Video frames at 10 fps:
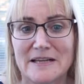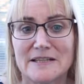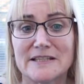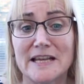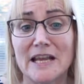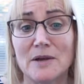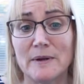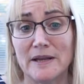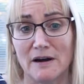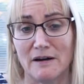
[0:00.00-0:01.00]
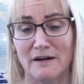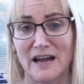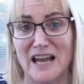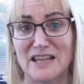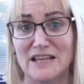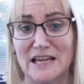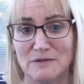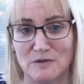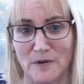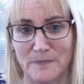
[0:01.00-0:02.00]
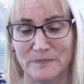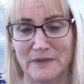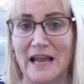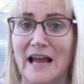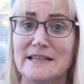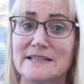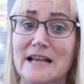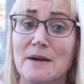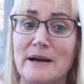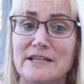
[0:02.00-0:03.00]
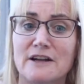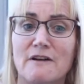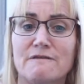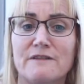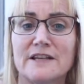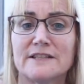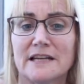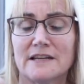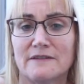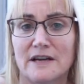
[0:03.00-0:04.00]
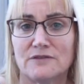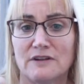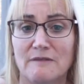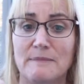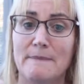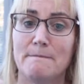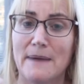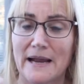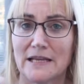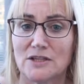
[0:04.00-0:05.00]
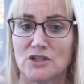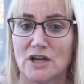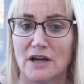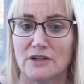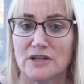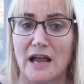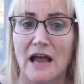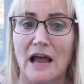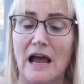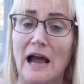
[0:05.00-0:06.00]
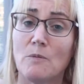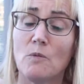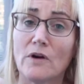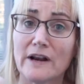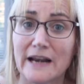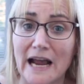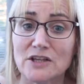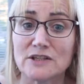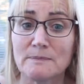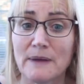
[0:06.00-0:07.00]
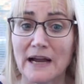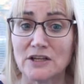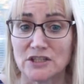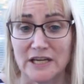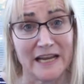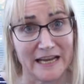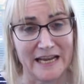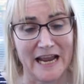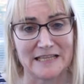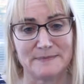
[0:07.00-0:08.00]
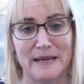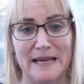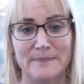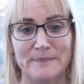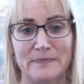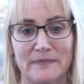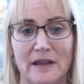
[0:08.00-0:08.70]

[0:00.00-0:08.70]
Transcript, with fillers: So here we are, a year on, and celebrating our first anniversary of being back in church. And what an action packed year it has been!